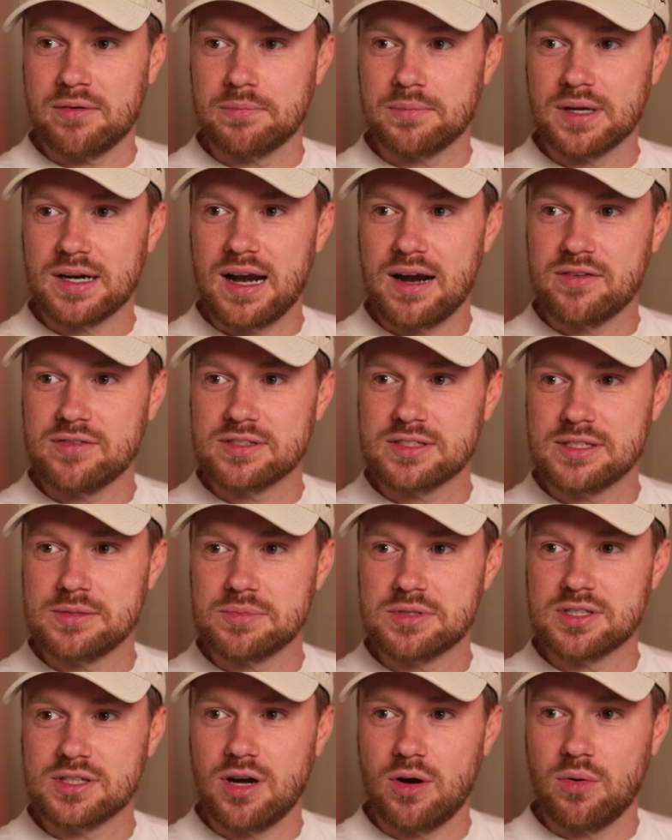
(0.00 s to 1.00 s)
McLaren seems
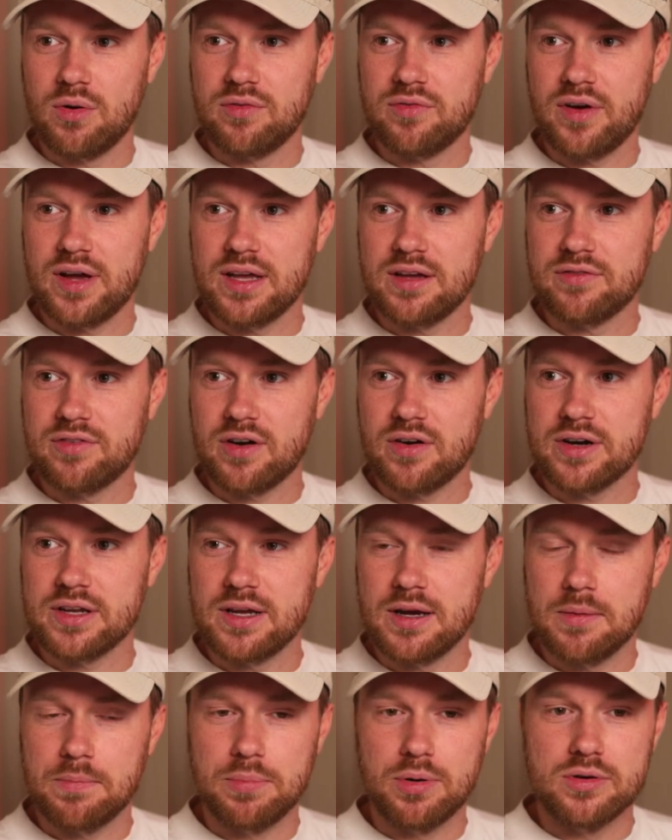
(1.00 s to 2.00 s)
to cultivate a very
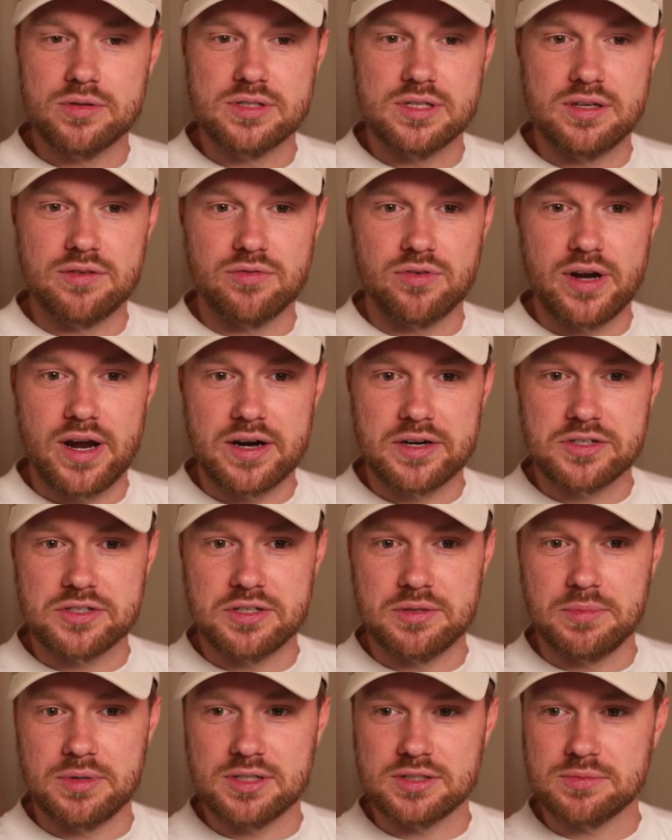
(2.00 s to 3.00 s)
positive reaction
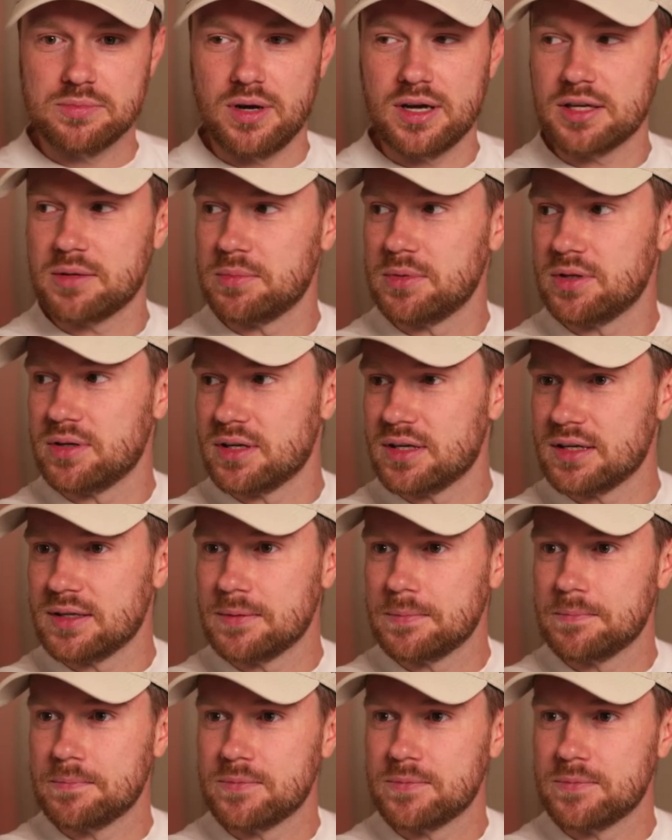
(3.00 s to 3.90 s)
amongst my community.